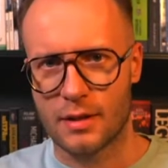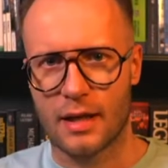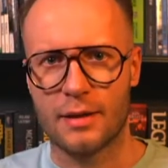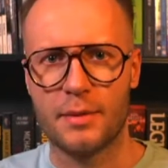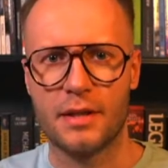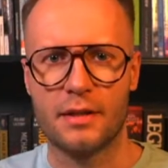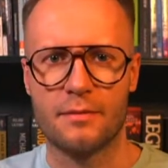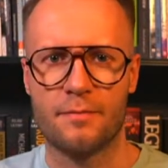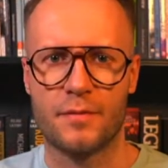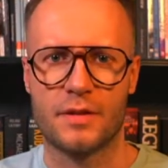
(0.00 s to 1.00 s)
I
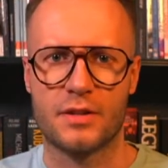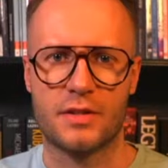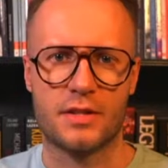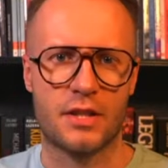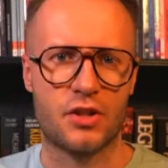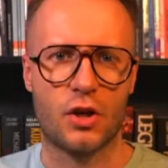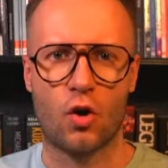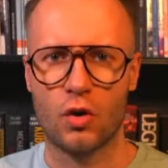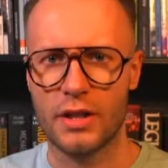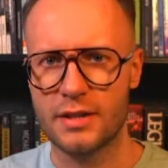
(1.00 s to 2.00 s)
mean such a
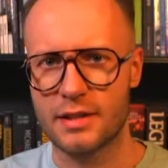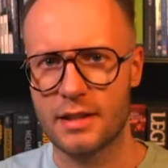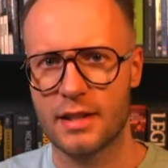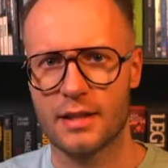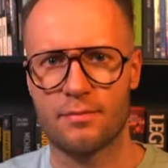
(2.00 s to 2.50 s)
holistic and